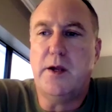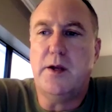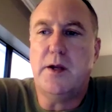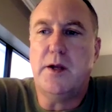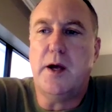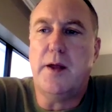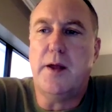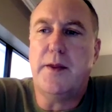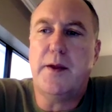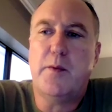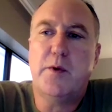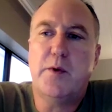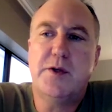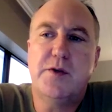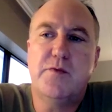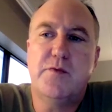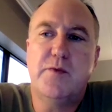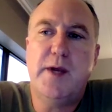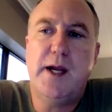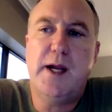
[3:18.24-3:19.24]
it, uh, there
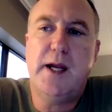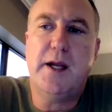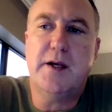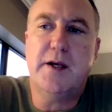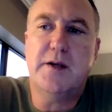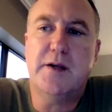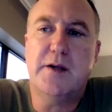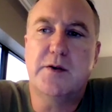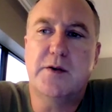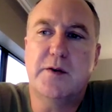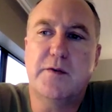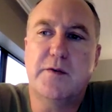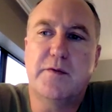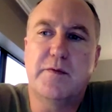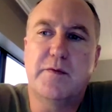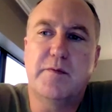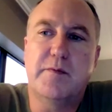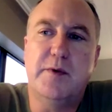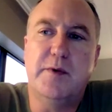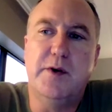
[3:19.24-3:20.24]
wasn't really a sort
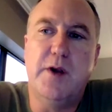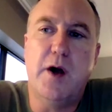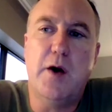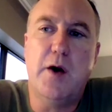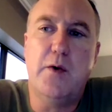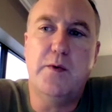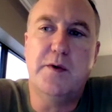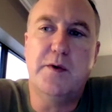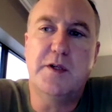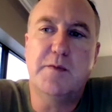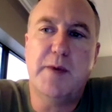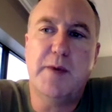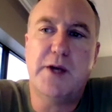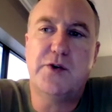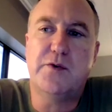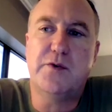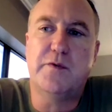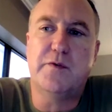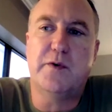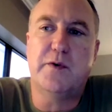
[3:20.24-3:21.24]
of known
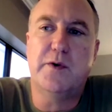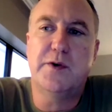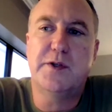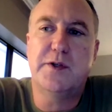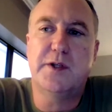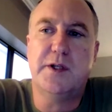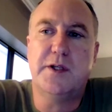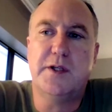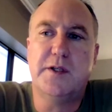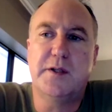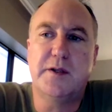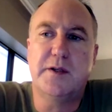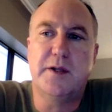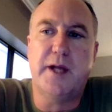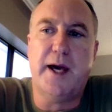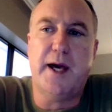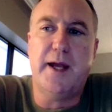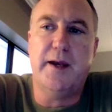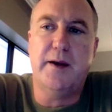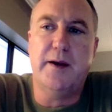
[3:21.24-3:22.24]
special forces
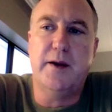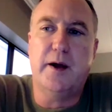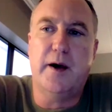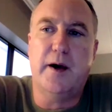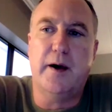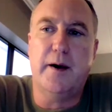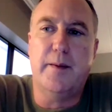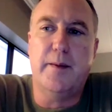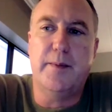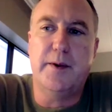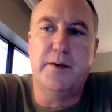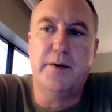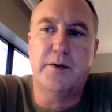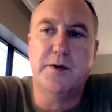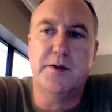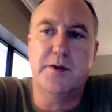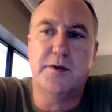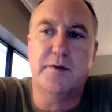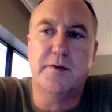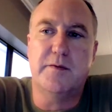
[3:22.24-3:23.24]
then uh,
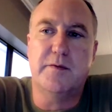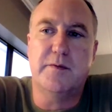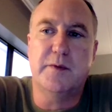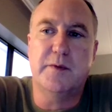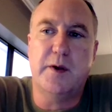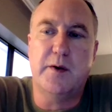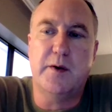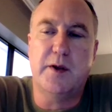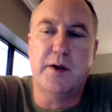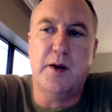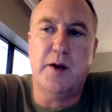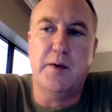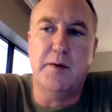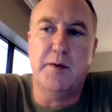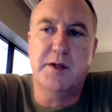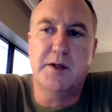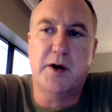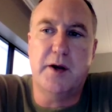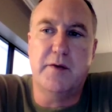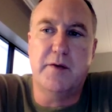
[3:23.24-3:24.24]
because of you know
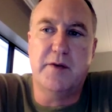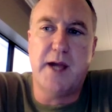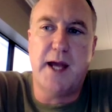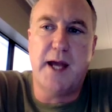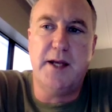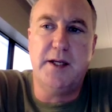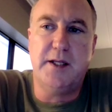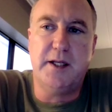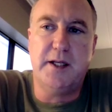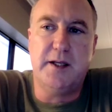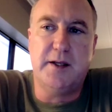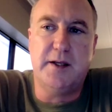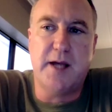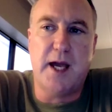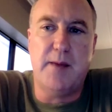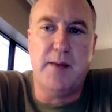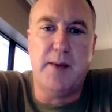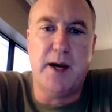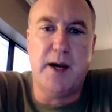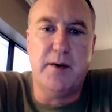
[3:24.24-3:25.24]
it was kind of Kennedy
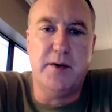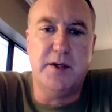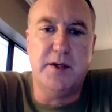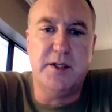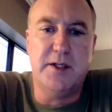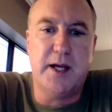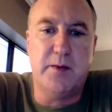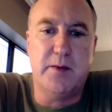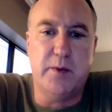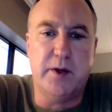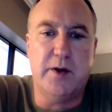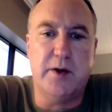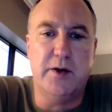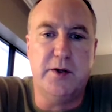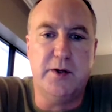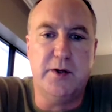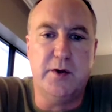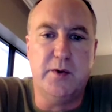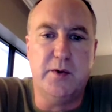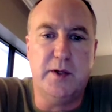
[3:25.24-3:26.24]
came out and said we're
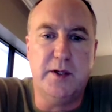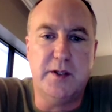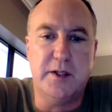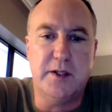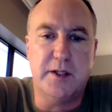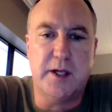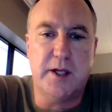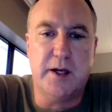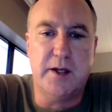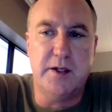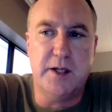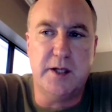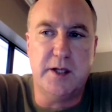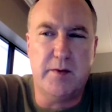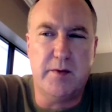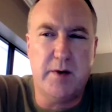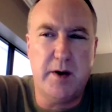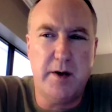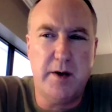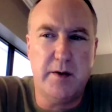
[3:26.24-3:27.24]
going to do this. Is that is
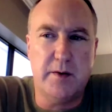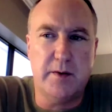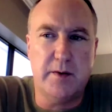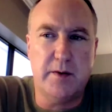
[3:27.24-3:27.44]
yeah, that?